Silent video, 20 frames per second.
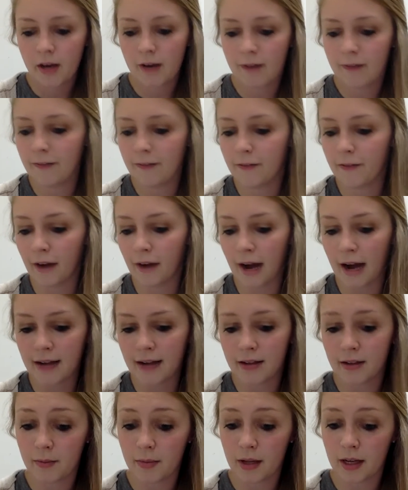If he
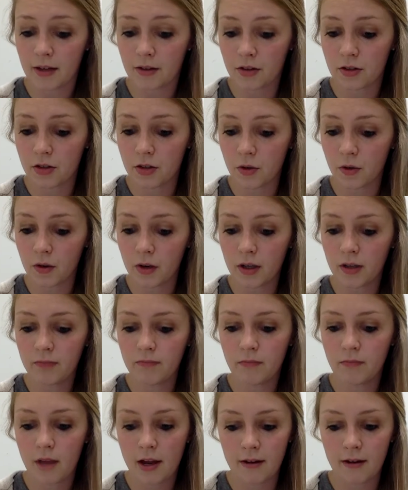forgot something at the
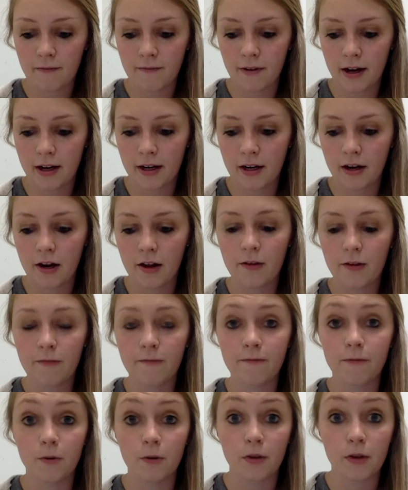store, he could find another
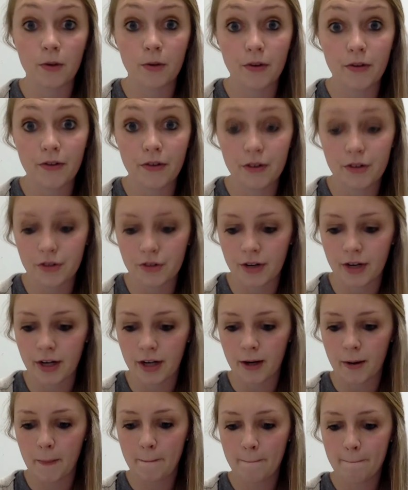food in the
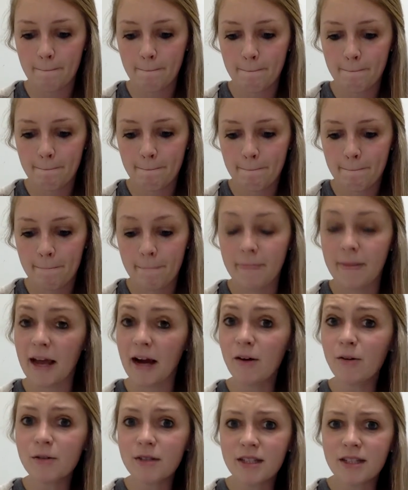refrigerator.
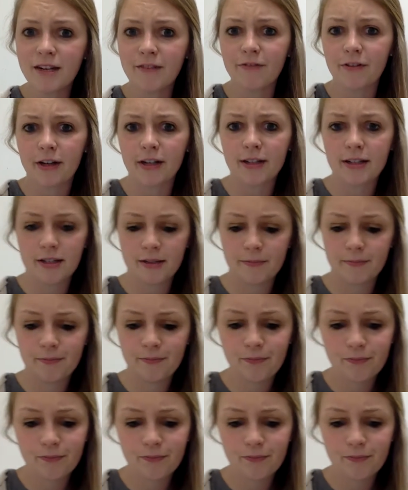Now it was different.